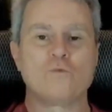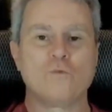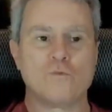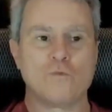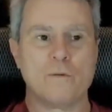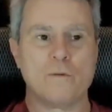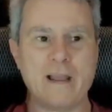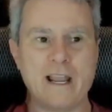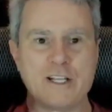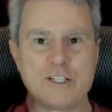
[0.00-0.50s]

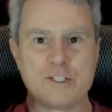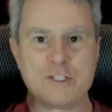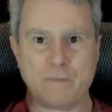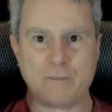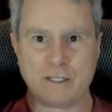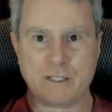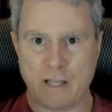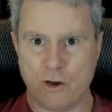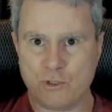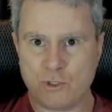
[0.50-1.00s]
remains
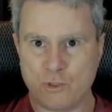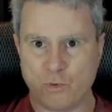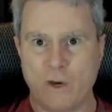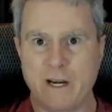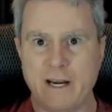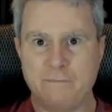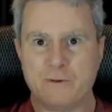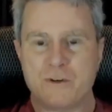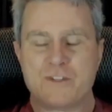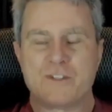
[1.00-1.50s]
below
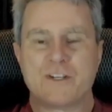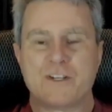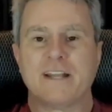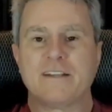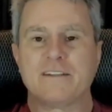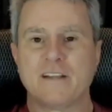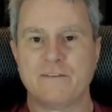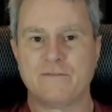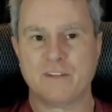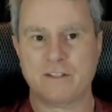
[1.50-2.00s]

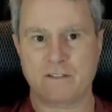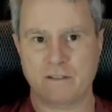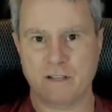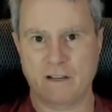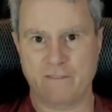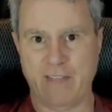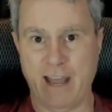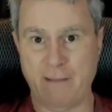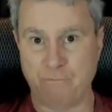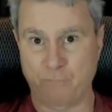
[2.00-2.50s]
20%
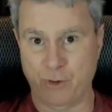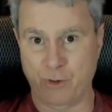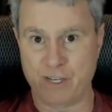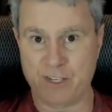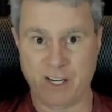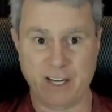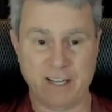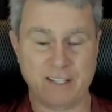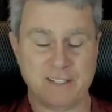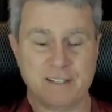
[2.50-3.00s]
of that
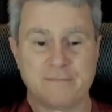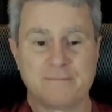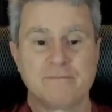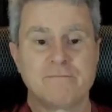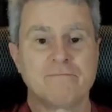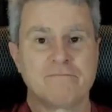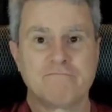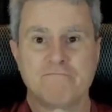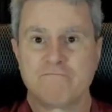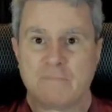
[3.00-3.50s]
precinct,
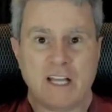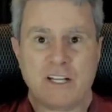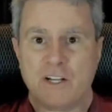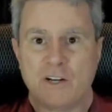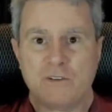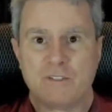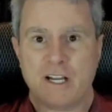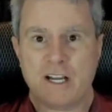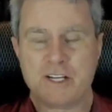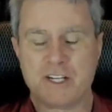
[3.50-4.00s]
then
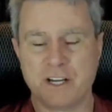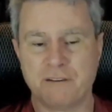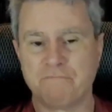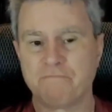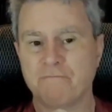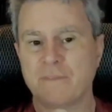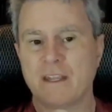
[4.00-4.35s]
don't touch it.